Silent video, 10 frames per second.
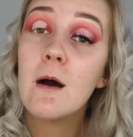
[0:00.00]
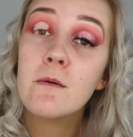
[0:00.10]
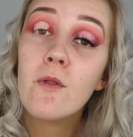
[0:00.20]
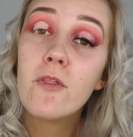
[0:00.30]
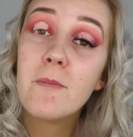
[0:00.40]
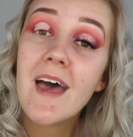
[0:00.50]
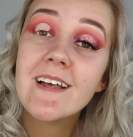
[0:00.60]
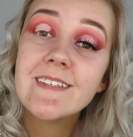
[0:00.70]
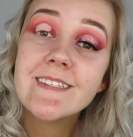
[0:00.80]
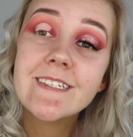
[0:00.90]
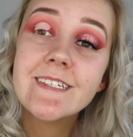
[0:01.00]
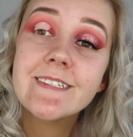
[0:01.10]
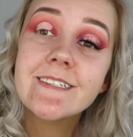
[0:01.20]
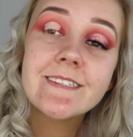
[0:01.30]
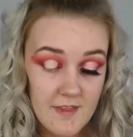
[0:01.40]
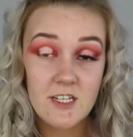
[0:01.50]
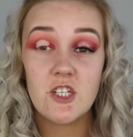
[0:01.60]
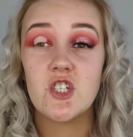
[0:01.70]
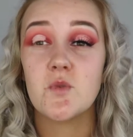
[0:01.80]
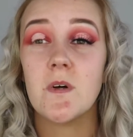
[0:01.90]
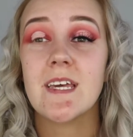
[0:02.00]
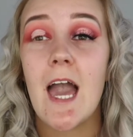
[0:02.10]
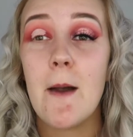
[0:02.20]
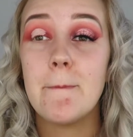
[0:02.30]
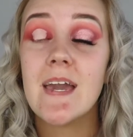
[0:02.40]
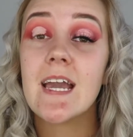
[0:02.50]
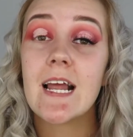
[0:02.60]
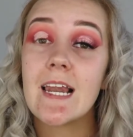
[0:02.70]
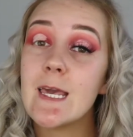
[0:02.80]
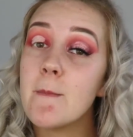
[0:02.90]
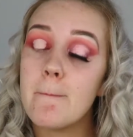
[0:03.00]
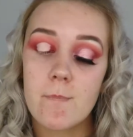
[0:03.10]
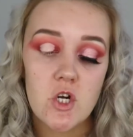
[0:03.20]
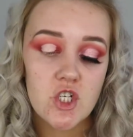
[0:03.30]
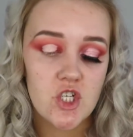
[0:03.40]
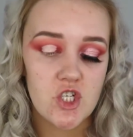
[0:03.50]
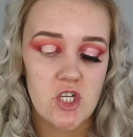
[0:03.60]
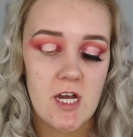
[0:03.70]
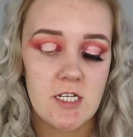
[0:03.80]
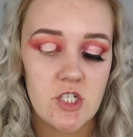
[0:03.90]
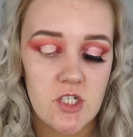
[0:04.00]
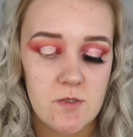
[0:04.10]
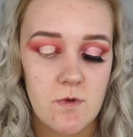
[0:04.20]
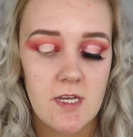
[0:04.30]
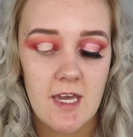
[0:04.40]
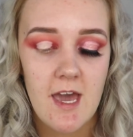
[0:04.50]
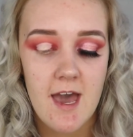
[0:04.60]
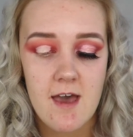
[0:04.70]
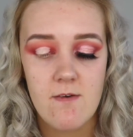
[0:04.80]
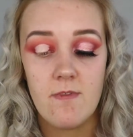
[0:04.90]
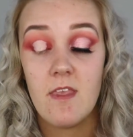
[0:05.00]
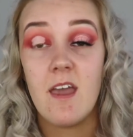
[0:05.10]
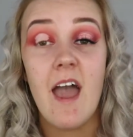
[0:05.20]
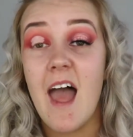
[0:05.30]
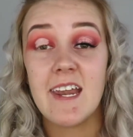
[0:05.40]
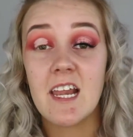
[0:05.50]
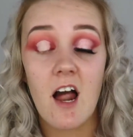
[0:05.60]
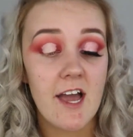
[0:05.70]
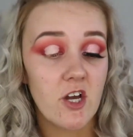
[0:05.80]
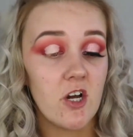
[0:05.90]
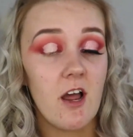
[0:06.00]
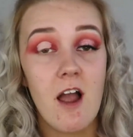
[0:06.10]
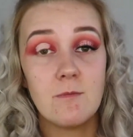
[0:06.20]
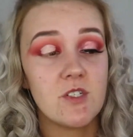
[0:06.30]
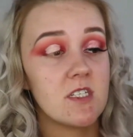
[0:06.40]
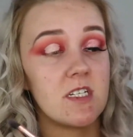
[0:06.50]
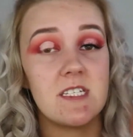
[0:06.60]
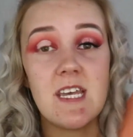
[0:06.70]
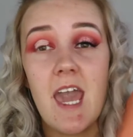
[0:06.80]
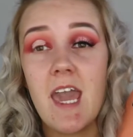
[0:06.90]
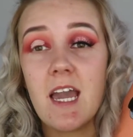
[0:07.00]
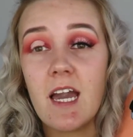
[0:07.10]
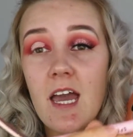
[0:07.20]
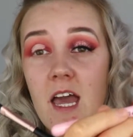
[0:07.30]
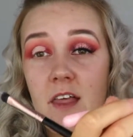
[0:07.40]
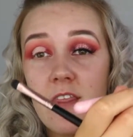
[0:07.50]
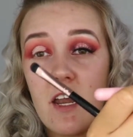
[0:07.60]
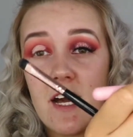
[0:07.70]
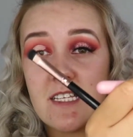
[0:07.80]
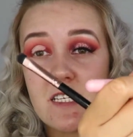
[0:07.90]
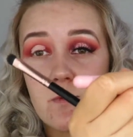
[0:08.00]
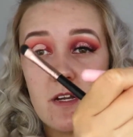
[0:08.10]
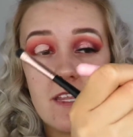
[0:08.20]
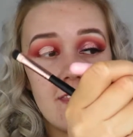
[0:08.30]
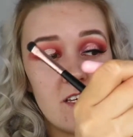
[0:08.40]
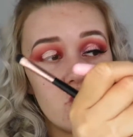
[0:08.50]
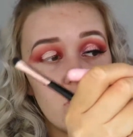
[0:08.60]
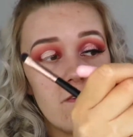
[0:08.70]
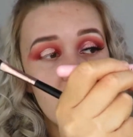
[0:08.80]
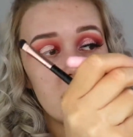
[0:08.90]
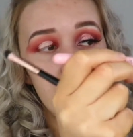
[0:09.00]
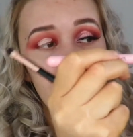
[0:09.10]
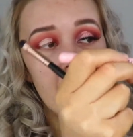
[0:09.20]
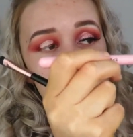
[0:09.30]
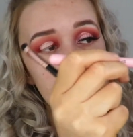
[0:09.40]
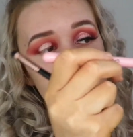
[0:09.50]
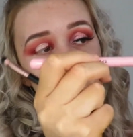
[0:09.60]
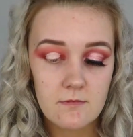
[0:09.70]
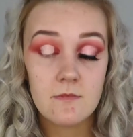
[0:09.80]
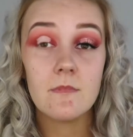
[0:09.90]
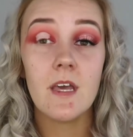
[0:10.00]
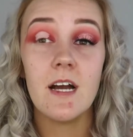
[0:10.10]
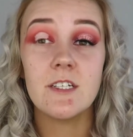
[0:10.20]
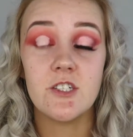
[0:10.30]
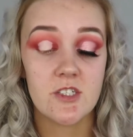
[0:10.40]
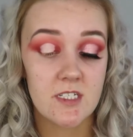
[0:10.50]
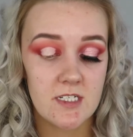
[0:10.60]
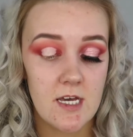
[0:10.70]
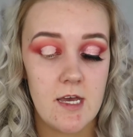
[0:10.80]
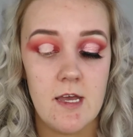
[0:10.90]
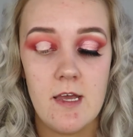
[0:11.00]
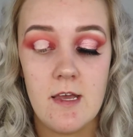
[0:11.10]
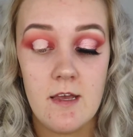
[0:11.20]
I'm not the best. And then you just want to get a big clean brush, and you just want to get any light colour. I'm just going to take the lightest one in this Juvia's palette, and you're just going to